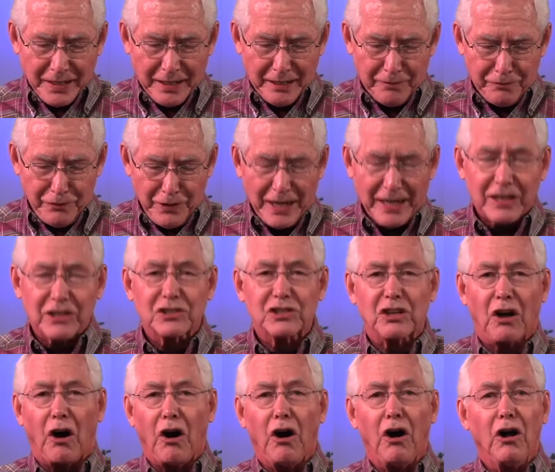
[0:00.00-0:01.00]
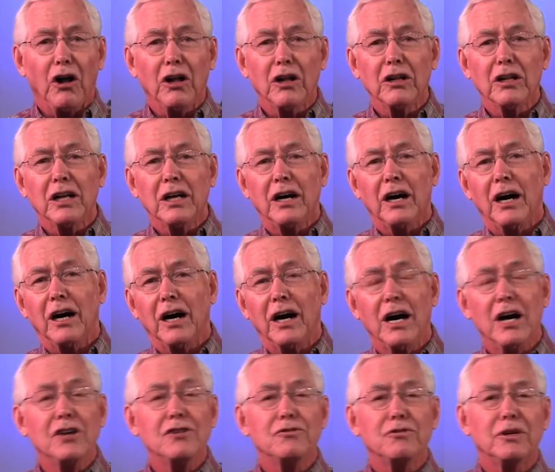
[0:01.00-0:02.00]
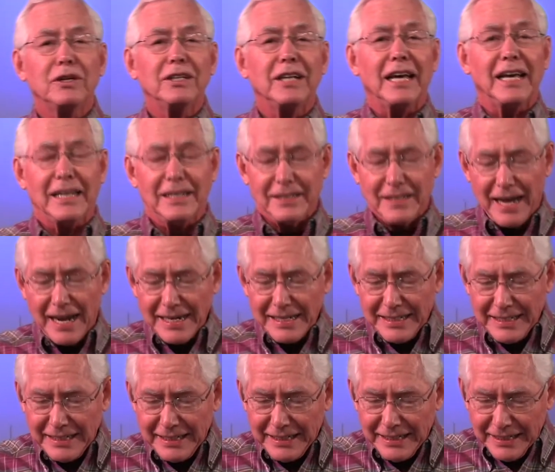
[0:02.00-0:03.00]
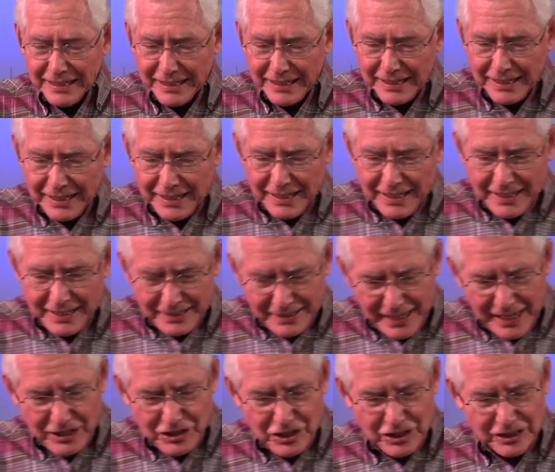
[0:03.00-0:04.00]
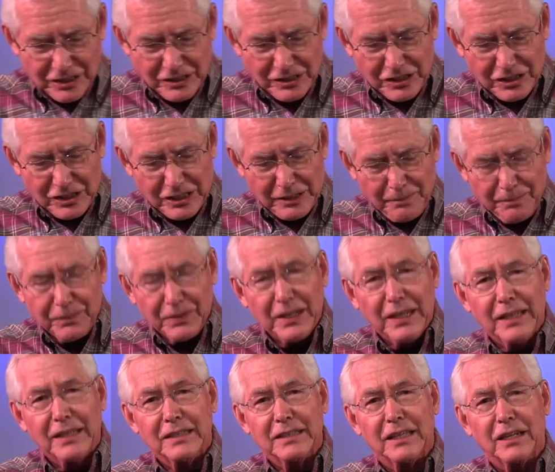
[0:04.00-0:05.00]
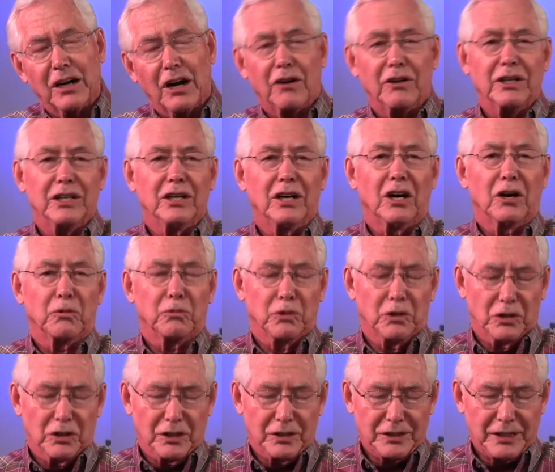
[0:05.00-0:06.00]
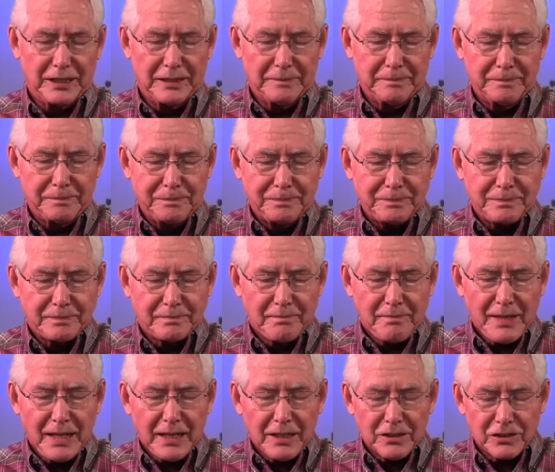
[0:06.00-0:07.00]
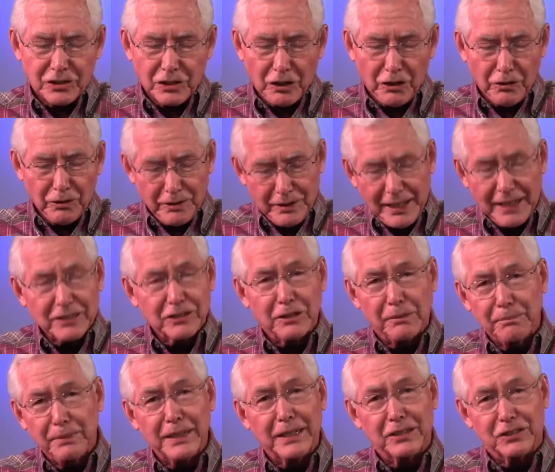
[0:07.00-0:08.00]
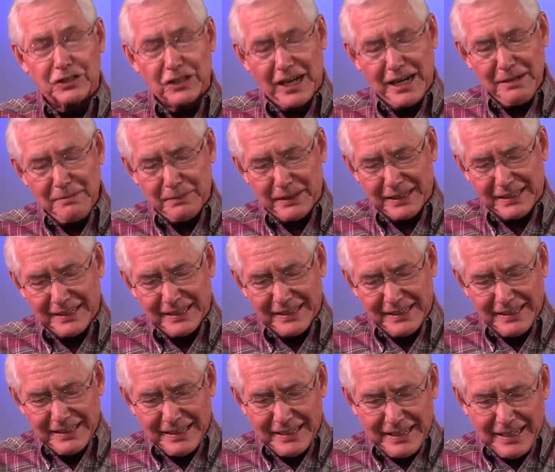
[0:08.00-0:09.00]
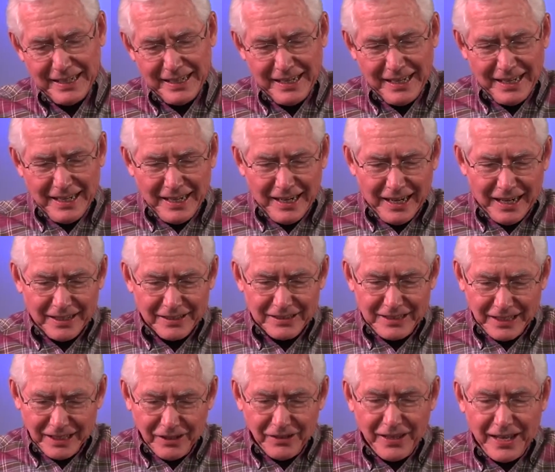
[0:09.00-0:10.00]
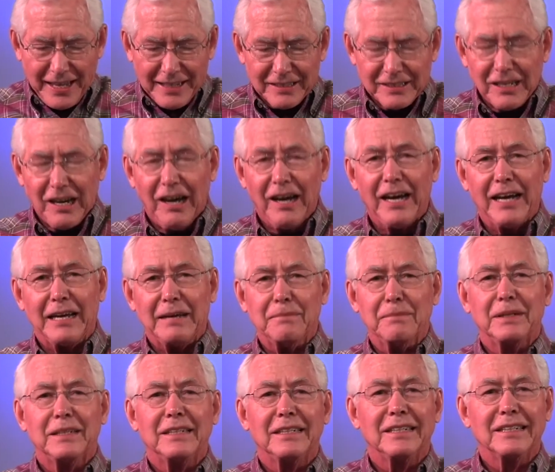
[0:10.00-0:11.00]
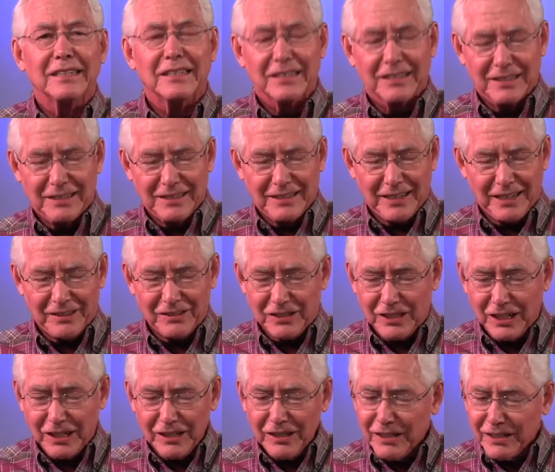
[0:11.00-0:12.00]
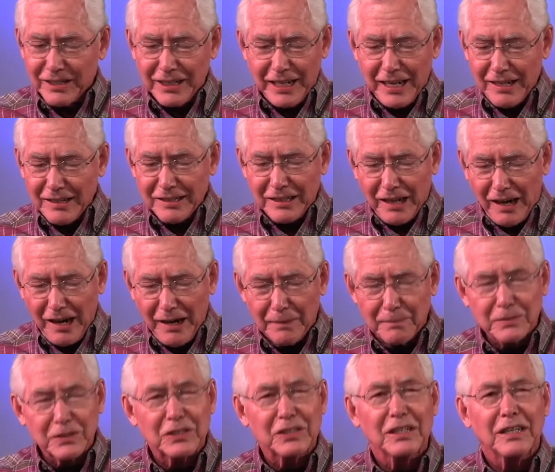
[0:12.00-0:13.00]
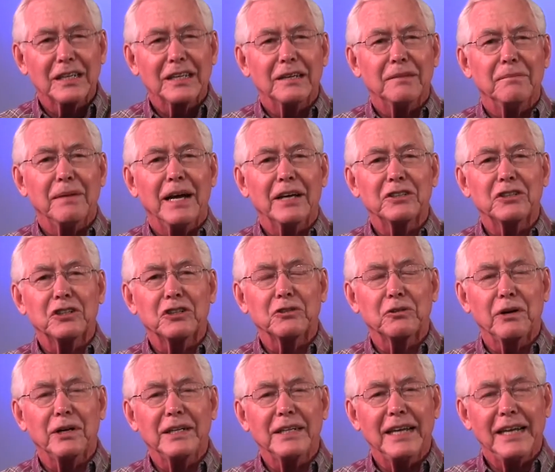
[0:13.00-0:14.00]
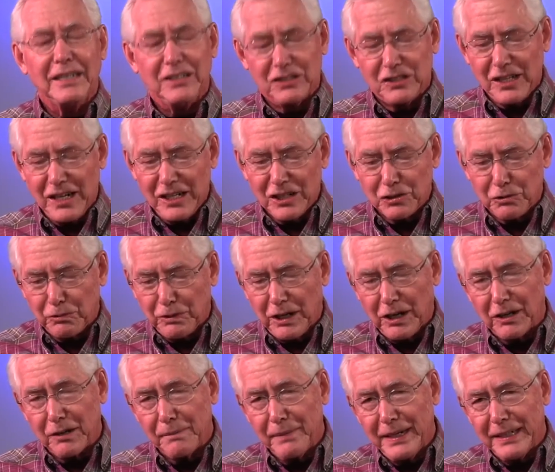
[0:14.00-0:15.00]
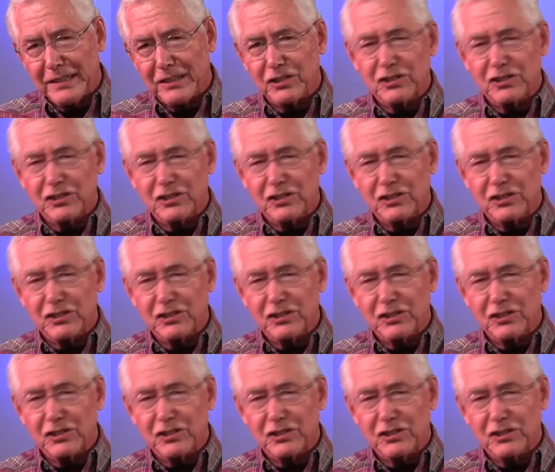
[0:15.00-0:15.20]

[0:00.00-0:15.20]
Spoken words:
affects all 190 nations that are in our world. So that's a big assignment. Until that time, until the end comes, Matthew 28 says we are to make